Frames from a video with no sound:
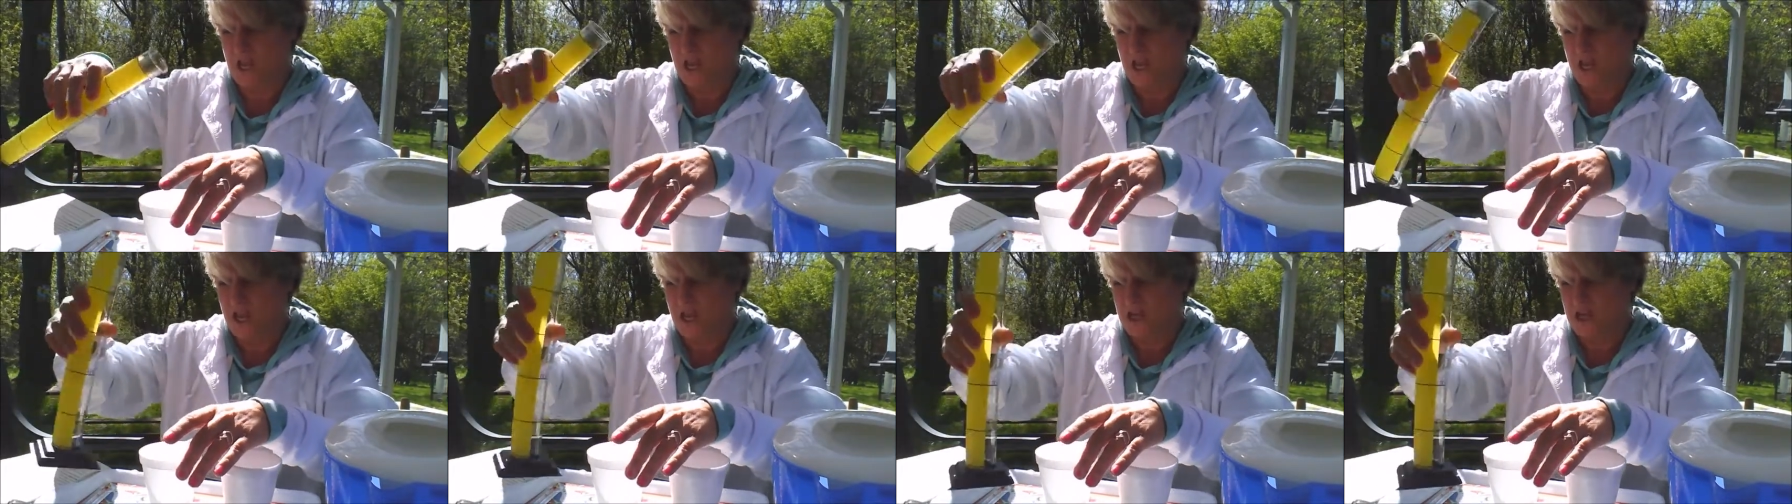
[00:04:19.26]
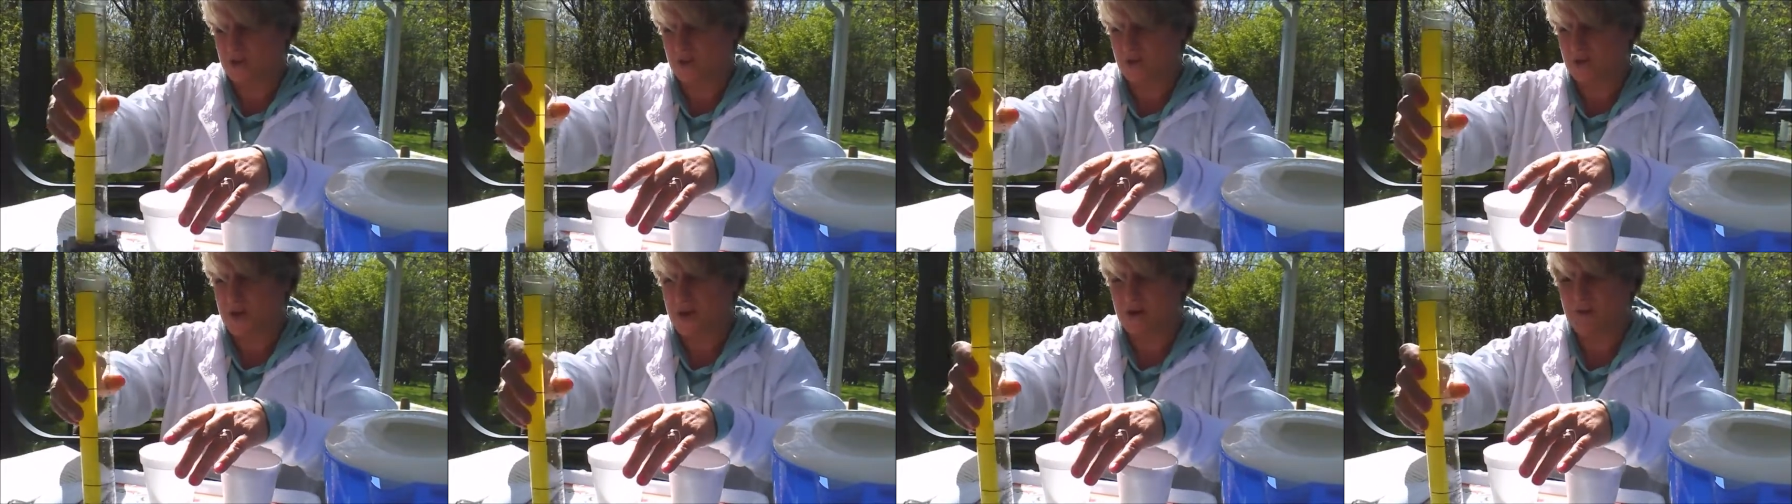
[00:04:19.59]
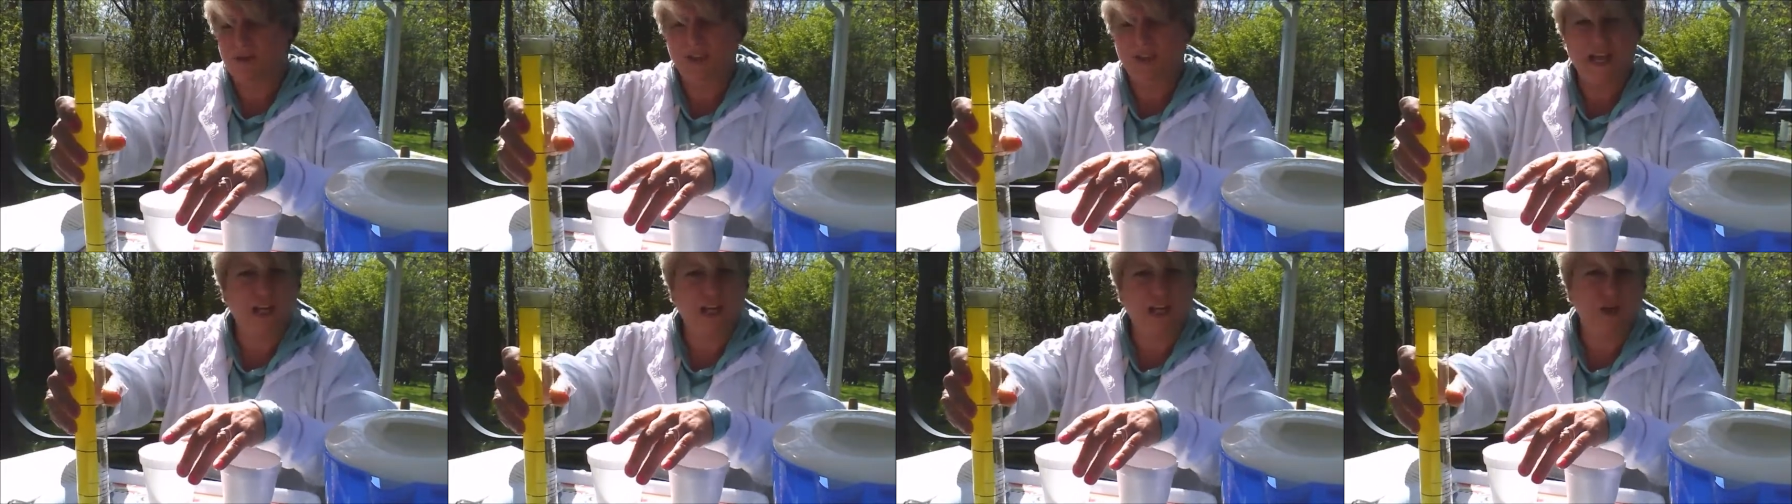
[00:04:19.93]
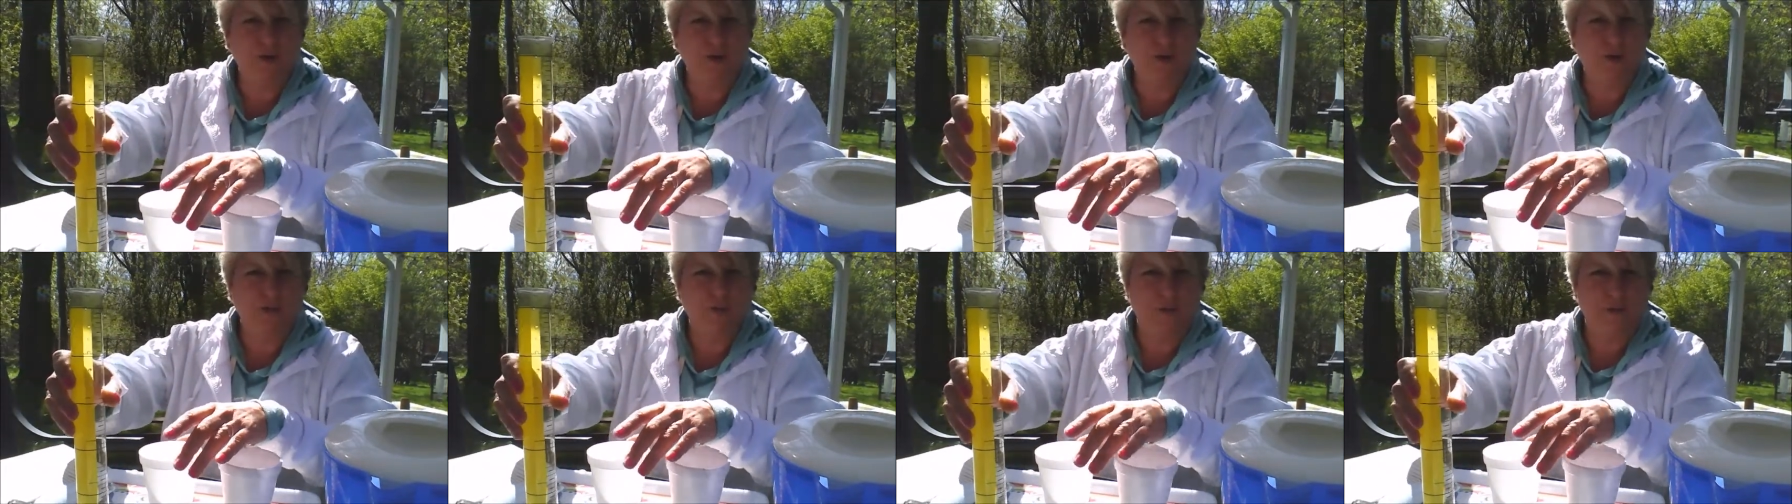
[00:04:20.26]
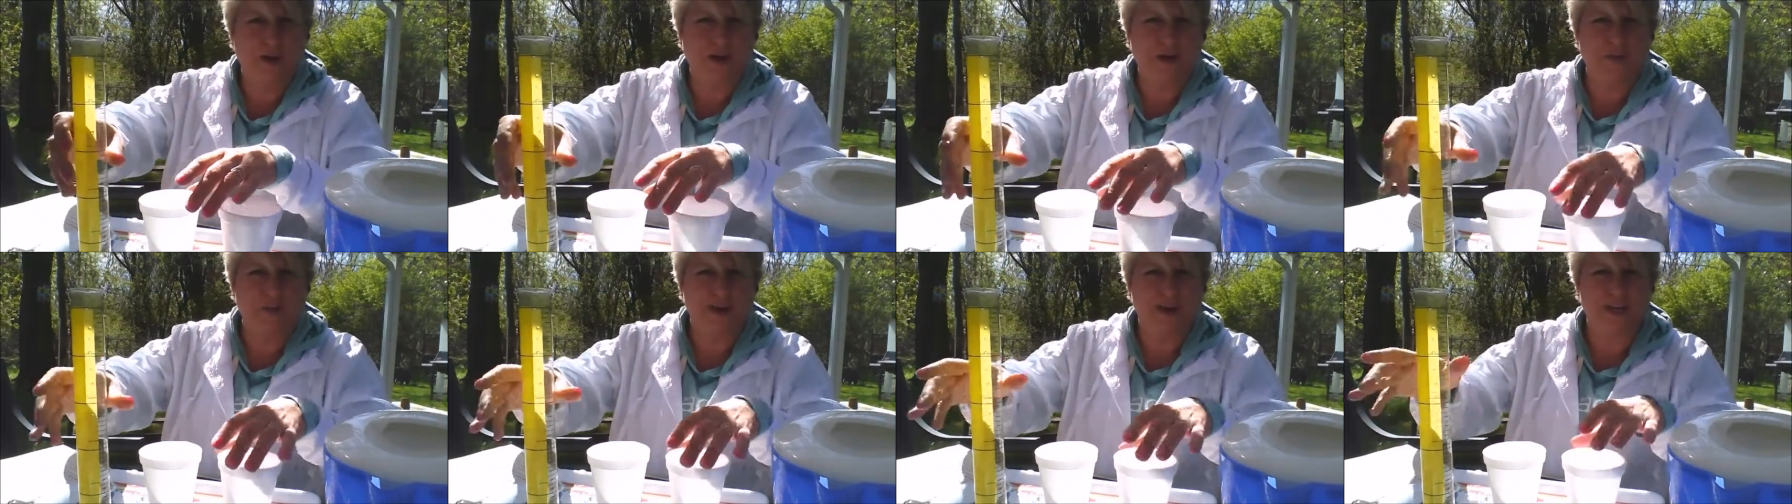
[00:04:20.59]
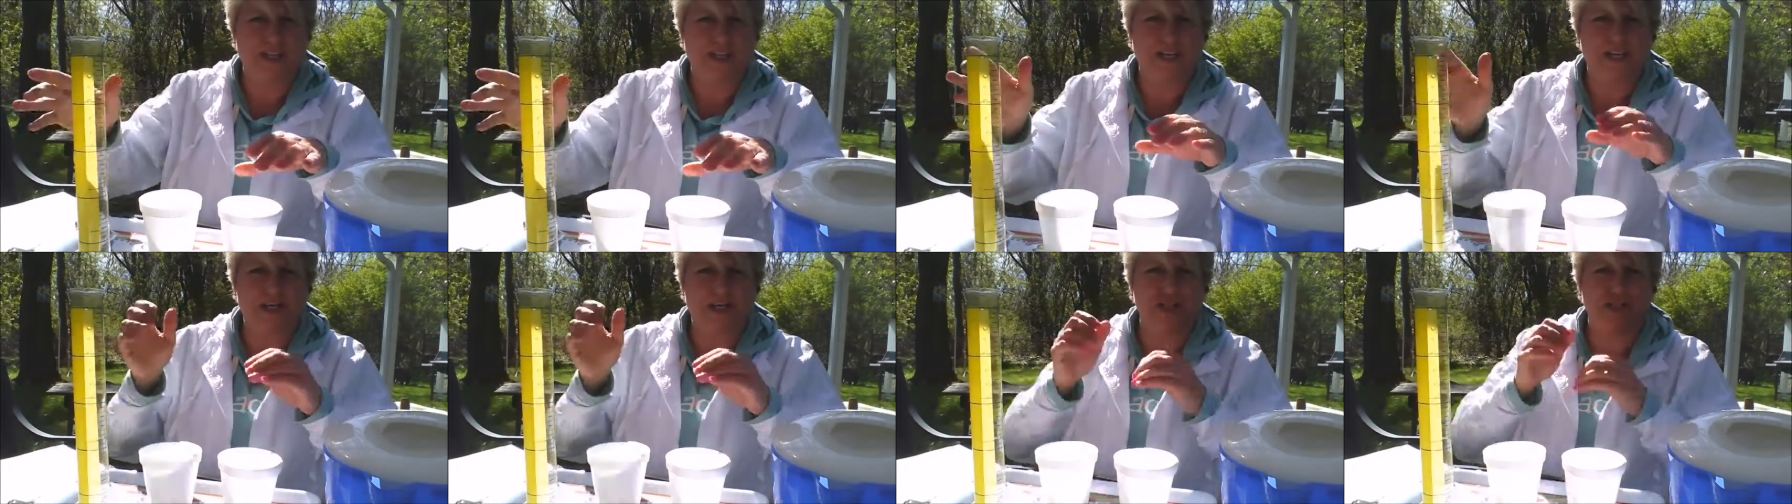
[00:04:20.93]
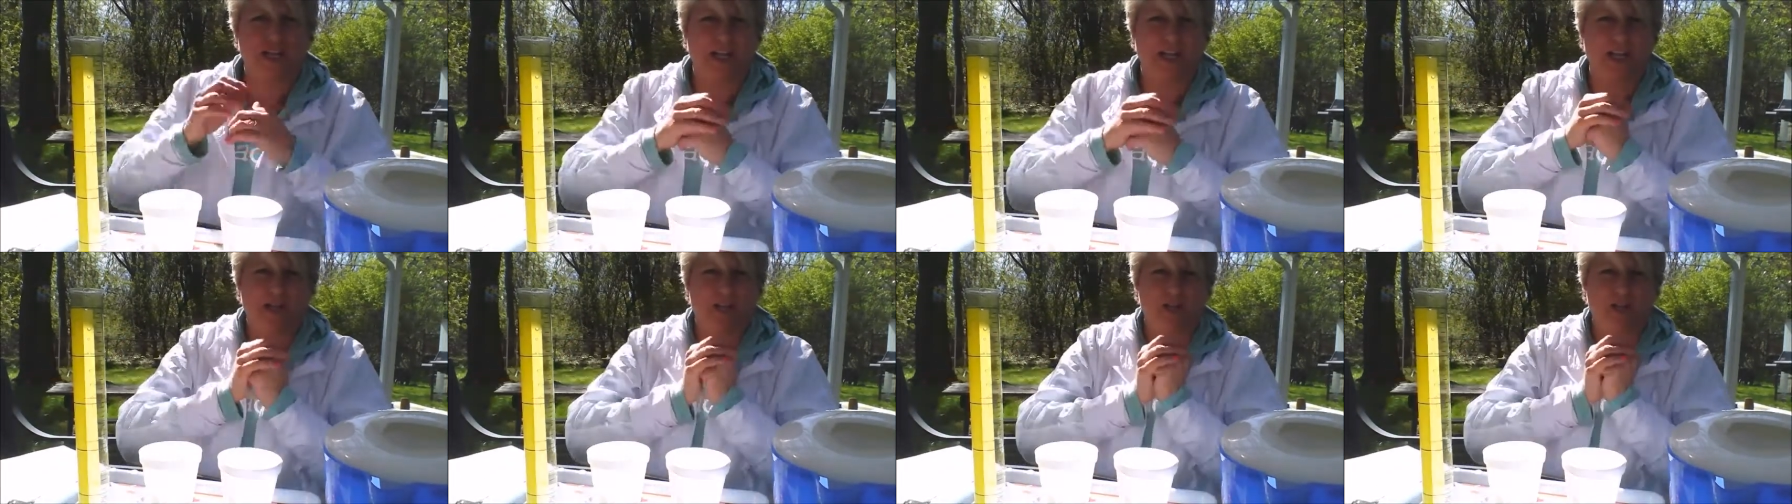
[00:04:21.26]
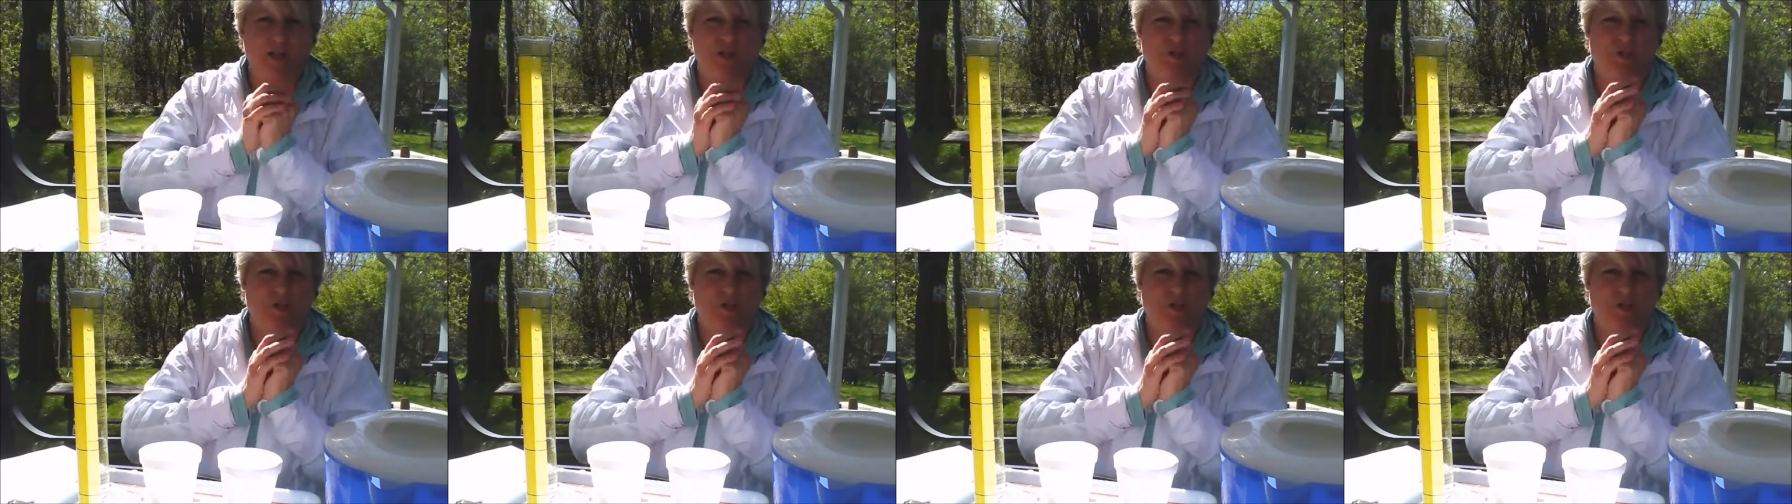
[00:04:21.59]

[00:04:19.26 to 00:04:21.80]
So I would like you to make a prediction at this